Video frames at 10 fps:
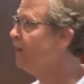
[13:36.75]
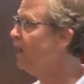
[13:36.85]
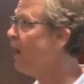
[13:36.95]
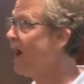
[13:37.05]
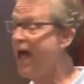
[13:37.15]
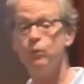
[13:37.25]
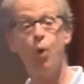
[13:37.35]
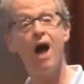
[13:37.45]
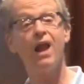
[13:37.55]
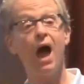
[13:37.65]
And
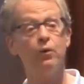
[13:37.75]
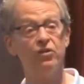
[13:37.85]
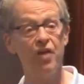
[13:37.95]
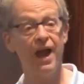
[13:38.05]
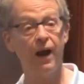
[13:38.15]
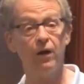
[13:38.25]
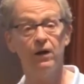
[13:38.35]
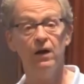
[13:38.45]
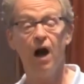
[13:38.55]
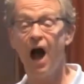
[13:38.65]
while I was there,
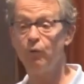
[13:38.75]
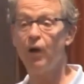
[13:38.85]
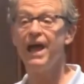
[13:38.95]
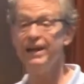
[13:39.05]
I ran